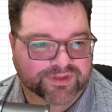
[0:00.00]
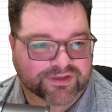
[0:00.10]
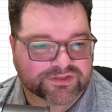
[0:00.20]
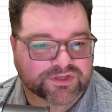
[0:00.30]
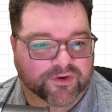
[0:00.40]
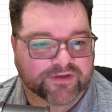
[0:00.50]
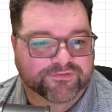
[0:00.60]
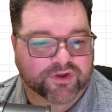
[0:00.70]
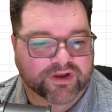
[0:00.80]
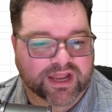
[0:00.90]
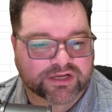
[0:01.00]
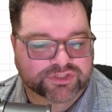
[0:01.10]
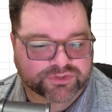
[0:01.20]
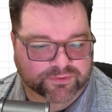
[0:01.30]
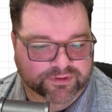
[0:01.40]
So if you're not
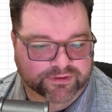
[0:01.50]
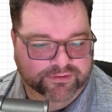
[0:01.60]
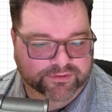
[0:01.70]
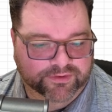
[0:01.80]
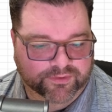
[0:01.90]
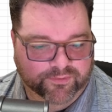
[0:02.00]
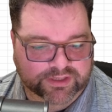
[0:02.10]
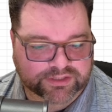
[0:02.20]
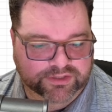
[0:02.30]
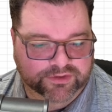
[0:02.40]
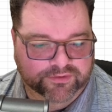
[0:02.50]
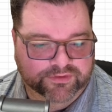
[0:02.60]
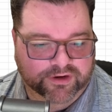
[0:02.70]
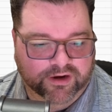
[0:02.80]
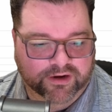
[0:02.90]
sure what to do,
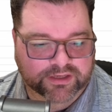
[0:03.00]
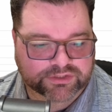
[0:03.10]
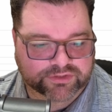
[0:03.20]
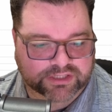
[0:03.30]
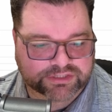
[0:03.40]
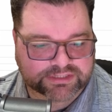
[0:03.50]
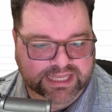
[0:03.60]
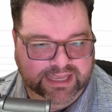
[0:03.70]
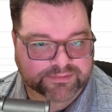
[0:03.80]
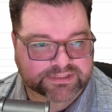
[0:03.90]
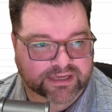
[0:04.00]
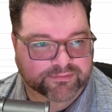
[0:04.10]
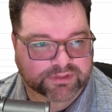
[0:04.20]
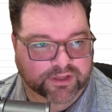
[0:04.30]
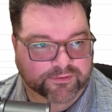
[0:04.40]
there are instruction tabs
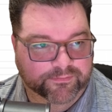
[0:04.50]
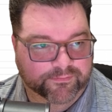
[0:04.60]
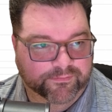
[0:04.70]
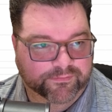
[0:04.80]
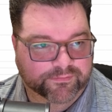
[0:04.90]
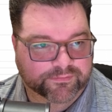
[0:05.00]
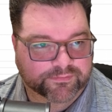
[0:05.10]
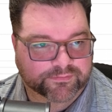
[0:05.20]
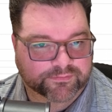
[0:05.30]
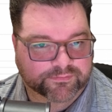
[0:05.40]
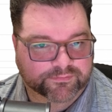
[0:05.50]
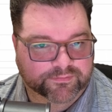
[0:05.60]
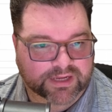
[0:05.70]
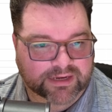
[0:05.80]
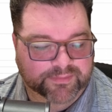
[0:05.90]
down below.
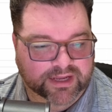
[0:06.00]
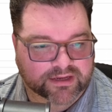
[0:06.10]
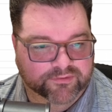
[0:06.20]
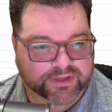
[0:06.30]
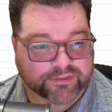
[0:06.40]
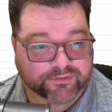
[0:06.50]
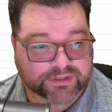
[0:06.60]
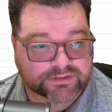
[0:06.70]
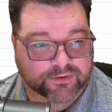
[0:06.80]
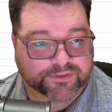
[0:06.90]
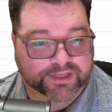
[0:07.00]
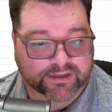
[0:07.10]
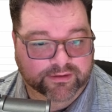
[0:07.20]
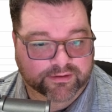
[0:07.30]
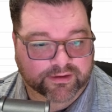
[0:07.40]
And I'm not going to read through this whole
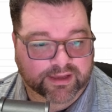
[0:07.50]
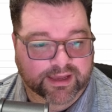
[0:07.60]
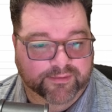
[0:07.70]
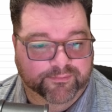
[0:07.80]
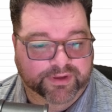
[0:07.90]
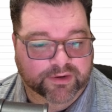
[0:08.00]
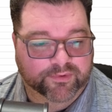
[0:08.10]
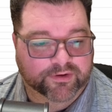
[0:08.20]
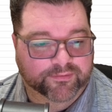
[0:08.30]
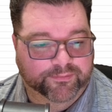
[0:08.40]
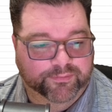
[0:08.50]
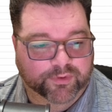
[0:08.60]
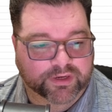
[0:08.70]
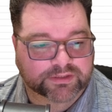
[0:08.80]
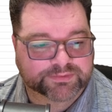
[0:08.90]
thing, but I will
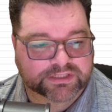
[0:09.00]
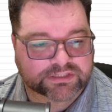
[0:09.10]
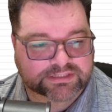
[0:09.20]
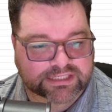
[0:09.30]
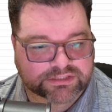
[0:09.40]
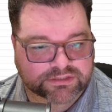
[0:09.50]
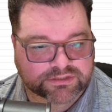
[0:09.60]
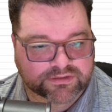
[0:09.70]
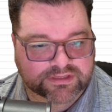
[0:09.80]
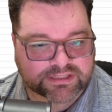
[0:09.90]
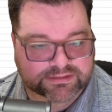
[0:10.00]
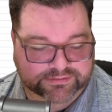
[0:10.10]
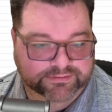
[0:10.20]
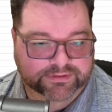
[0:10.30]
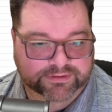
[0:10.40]
point special attention to
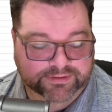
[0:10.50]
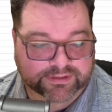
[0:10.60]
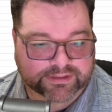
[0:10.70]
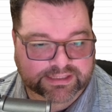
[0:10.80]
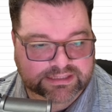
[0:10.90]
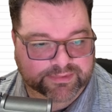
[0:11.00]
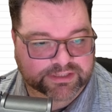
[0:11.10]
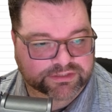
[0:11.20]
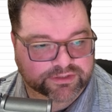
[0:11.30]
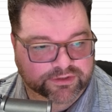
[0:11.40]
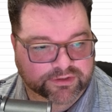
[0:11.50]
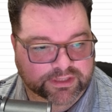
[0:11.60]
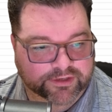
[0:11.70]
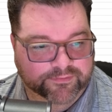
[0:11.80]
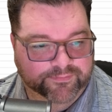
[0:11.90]
this, as I mentioned
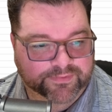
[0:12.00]
earlier.